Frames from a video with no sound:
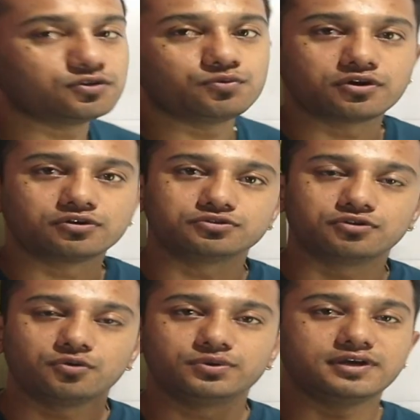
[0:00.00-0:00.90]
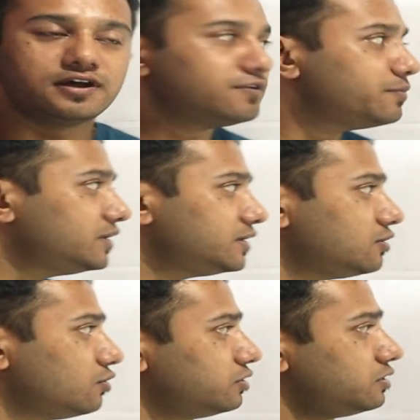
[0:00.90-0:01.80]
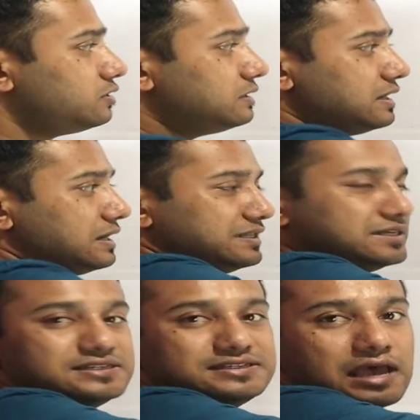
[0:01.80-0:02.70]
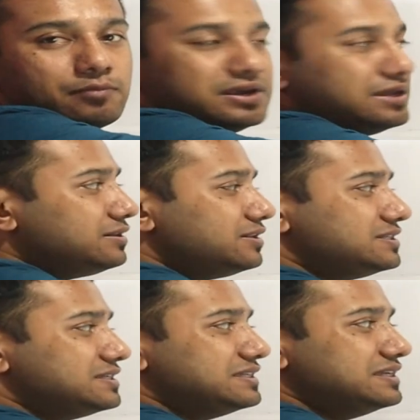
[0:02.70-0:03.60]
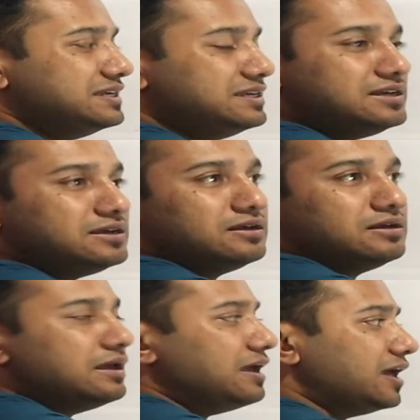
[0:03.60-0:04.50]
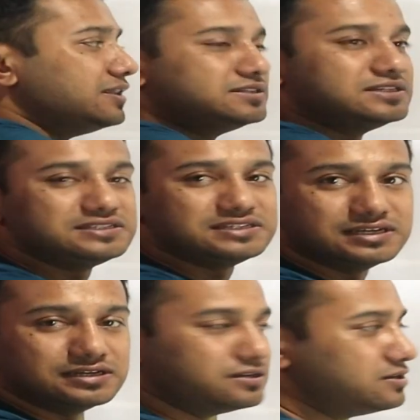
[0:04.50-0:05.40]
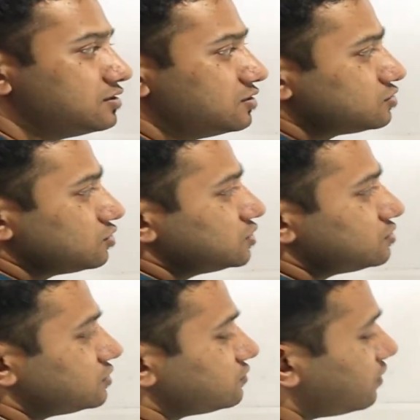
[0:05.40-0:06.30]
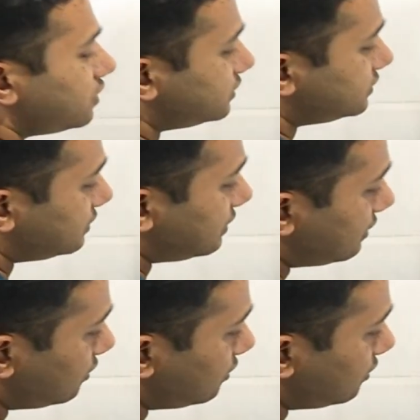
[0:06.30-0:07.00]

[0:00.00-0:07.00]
So we are going to go with the alphabetical order. This is amine, this is E, and this is C. So this is first.